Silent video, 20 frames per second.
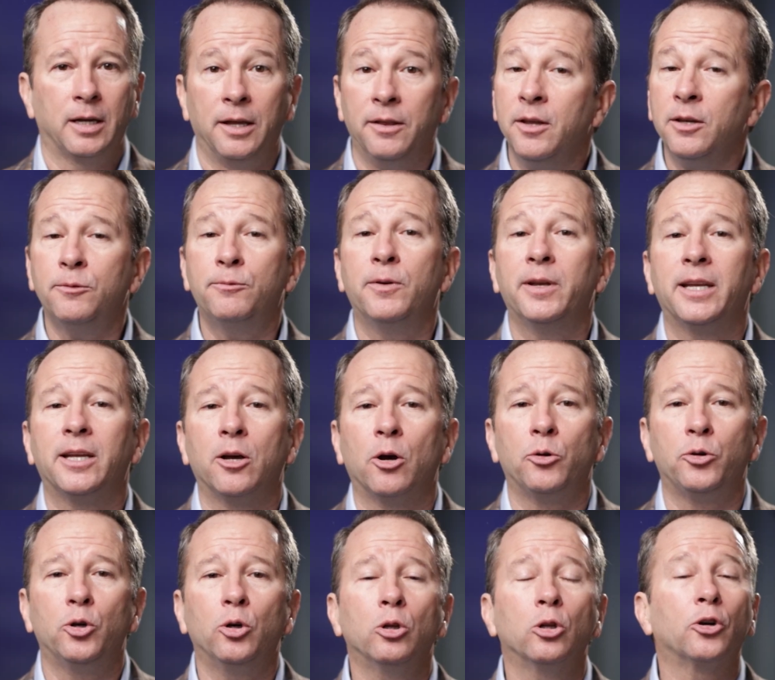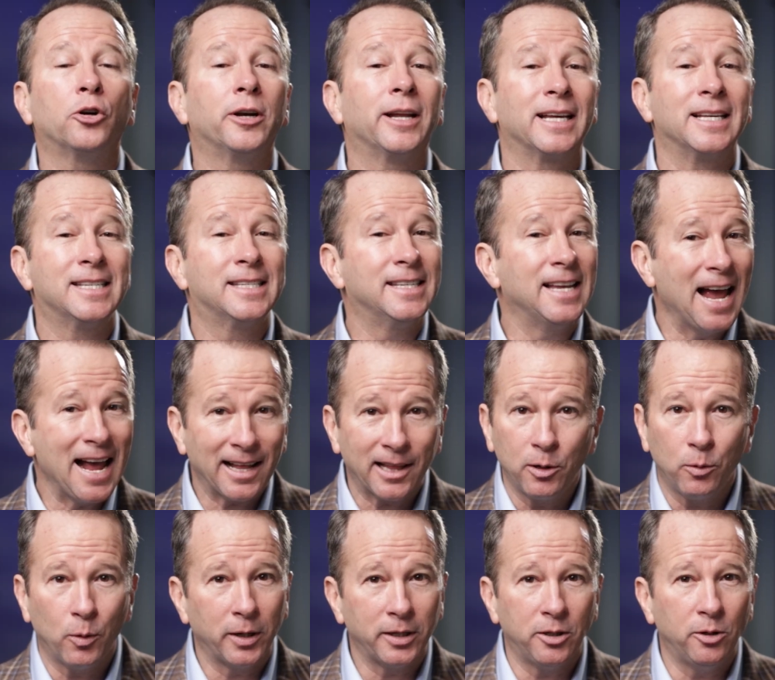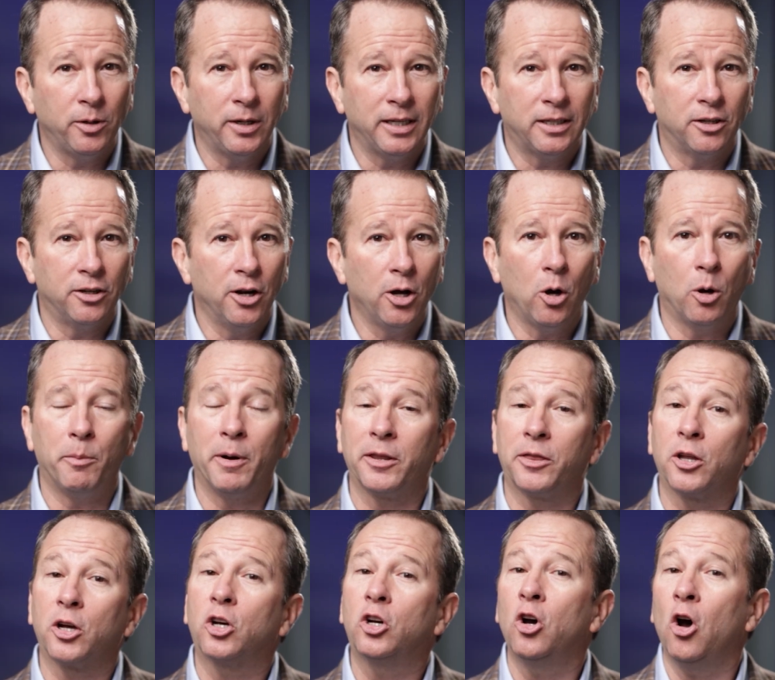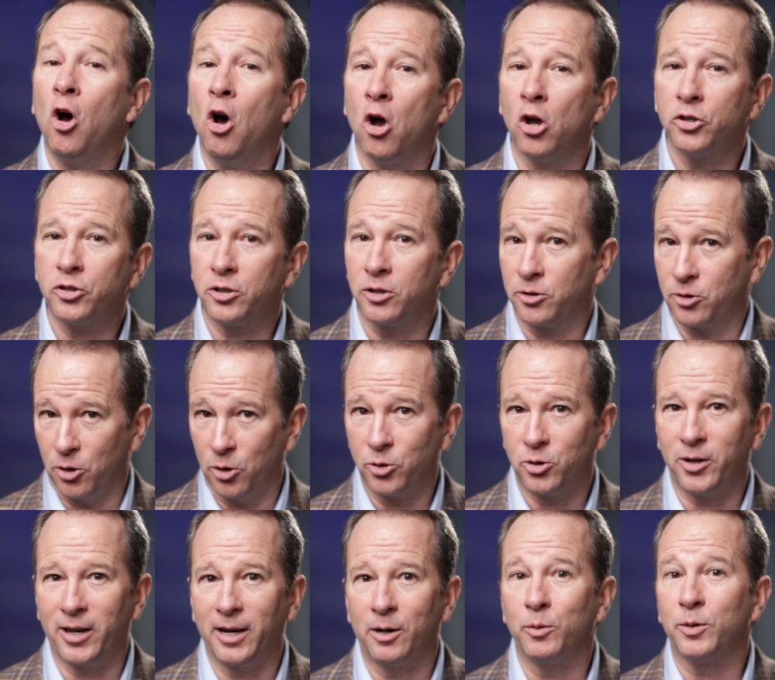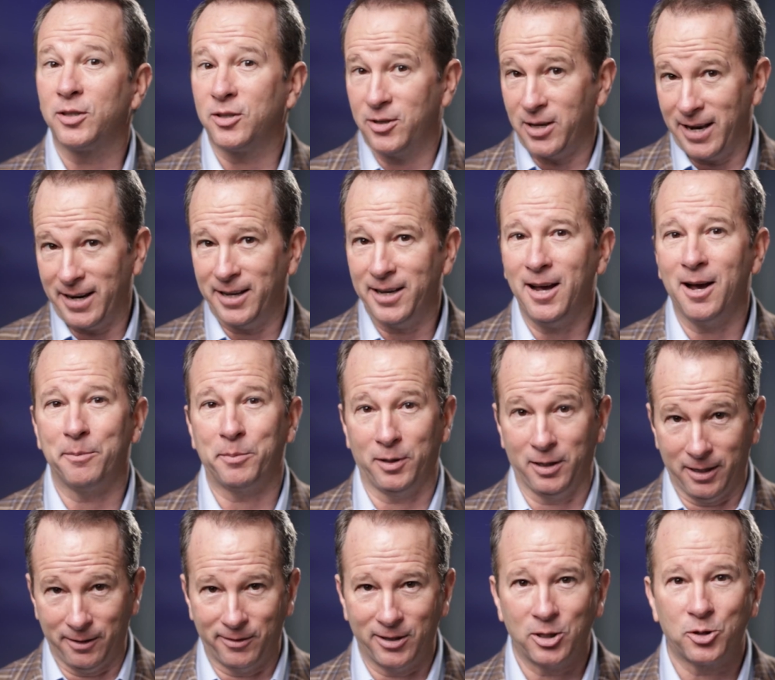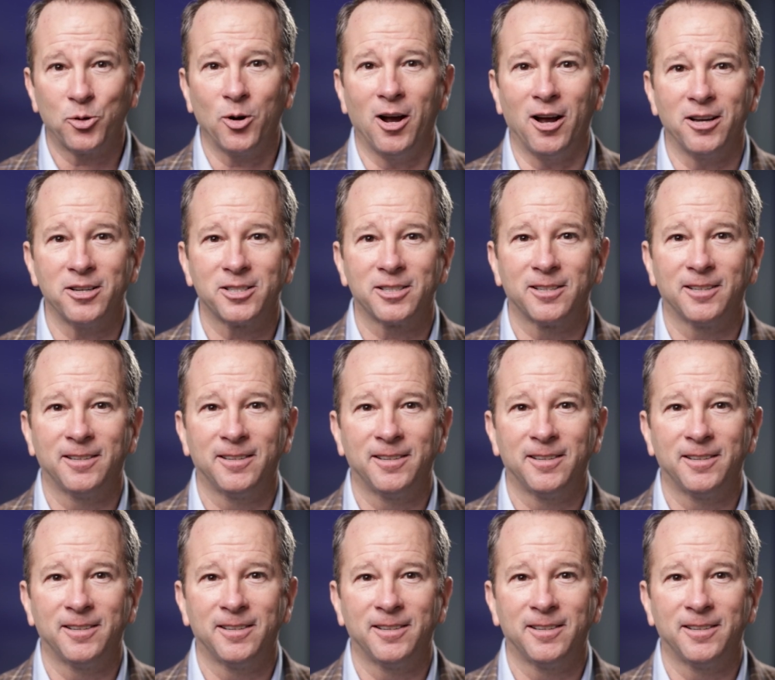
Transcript: In this video, you'll learn exactly what you need to know about the cost associated with setting up a living trust.